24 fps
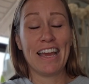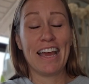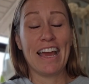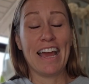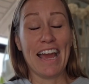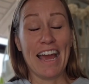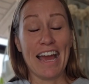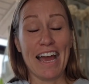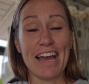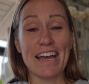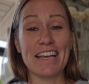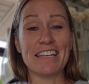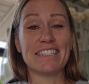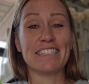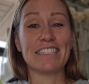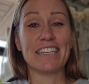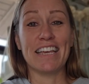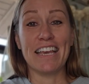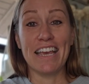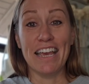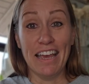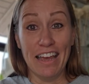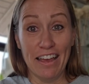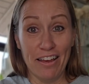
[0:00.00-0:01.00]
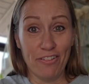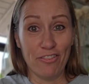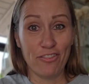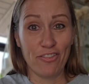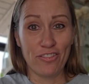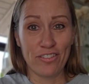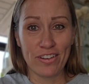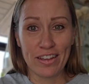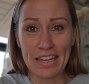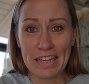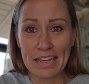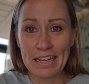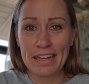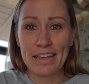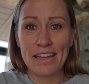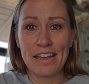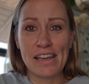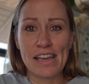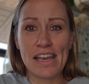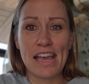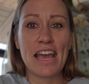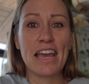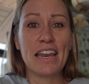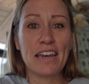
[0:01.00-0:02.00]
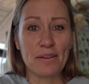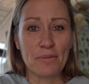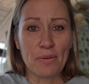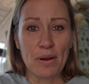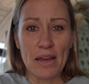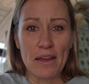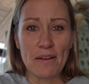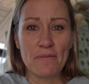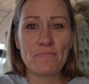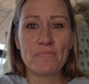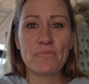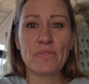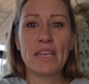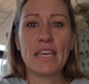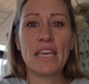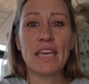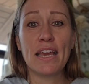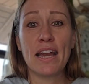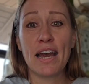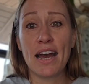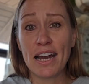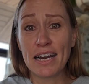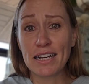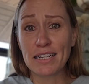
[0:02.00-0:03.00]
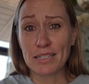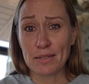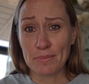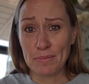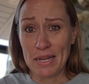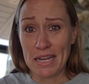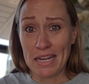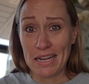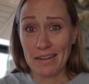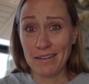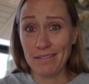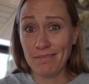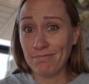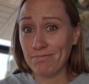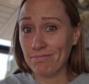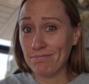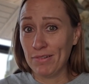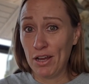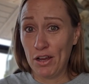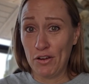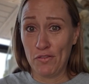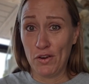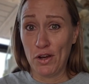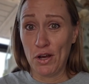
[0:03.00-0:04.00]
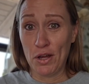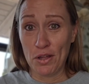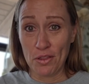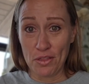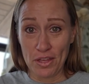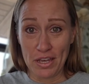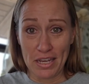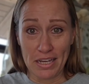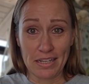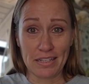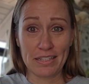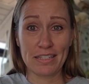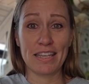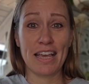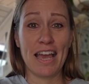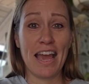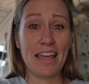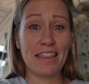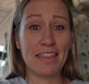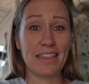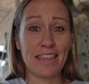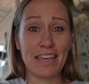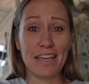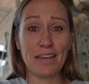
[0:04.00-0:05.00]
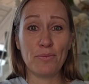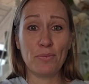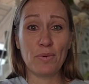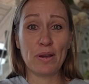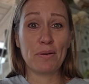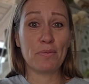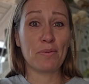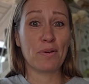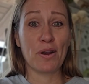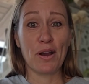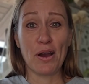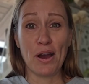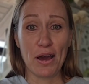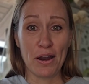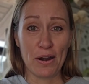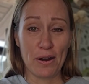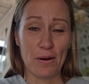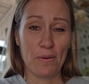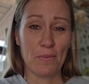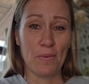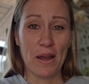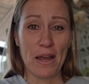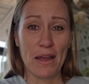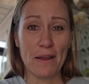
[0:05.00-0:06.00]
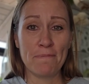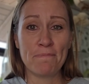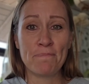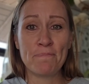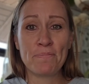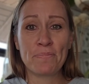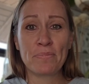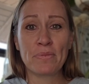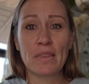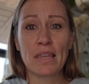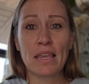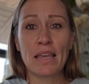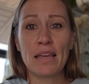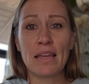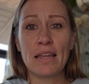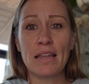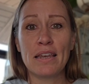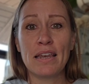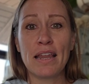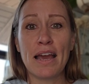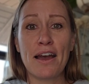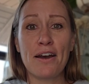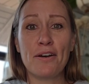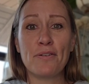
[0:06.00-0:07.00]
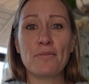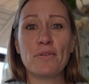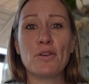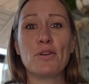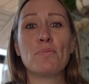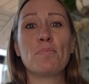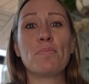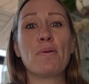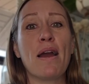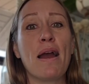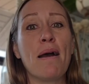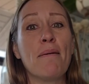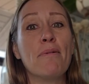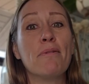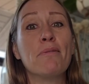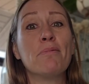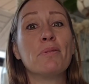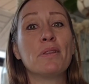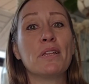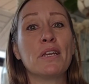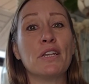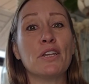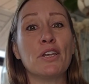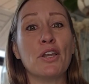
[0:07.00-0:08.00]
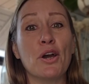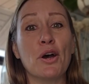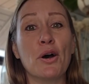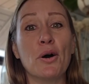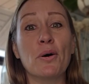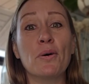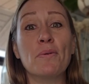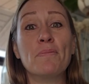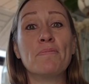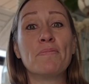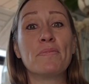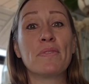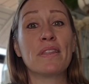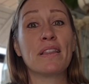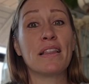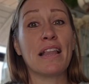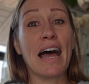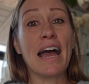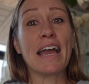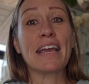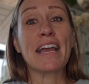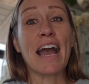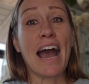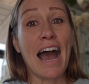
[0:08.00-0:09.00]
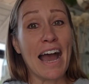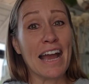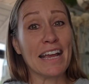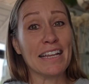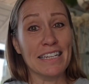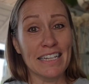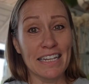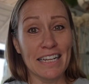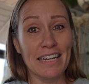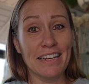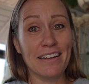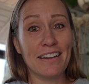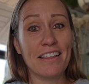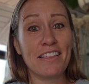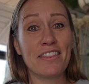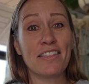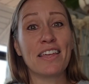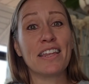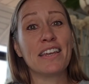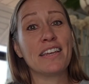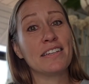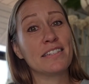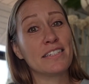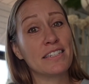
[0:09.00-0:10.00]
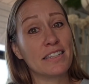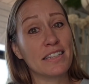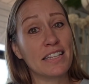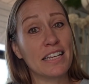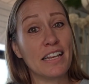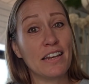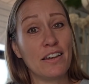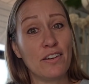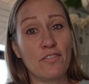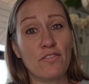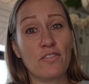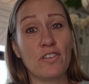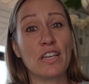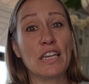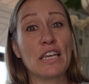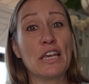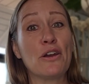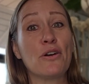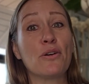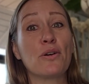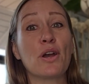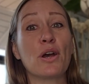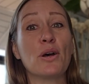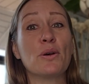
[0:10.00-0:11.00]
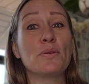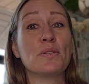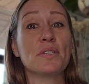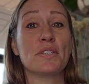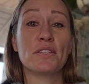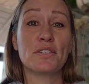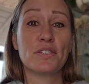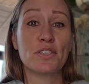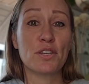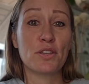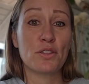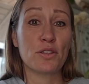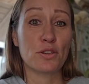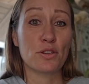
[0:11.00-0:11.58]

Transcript: As if. Anyway, he hugged me, of all things, and then we were on our way. Now, you probably know, like I did, that a deleted video goes into the